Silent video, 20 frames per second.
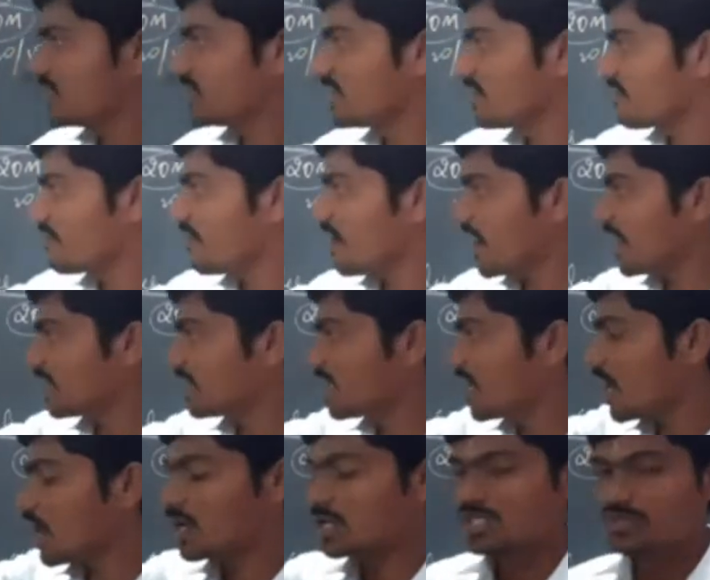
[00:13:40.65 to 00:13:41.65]
define the
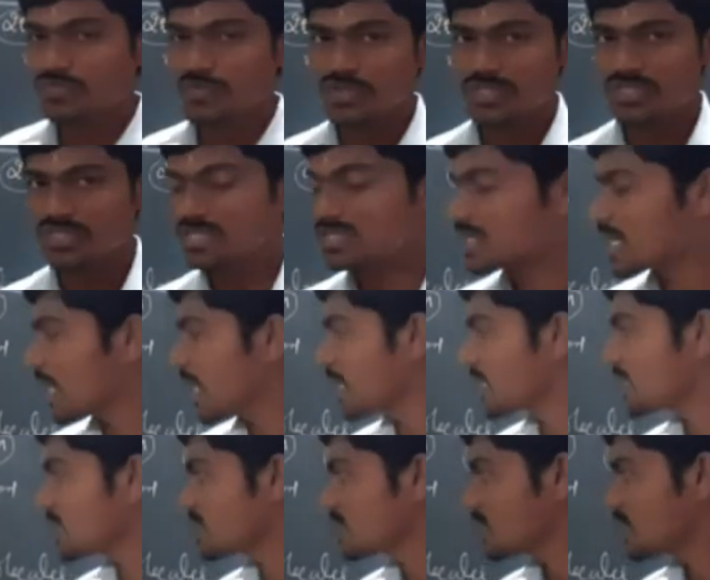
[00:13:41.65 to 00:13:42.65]
osmosis
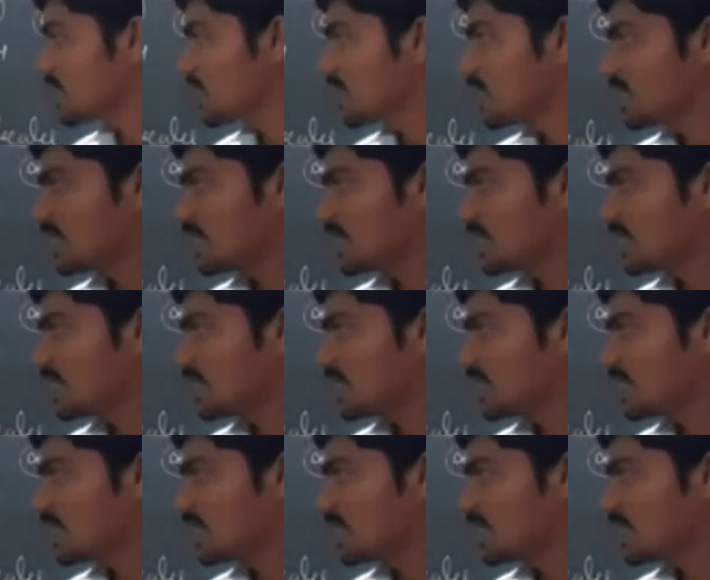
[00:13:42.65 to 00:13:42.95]
as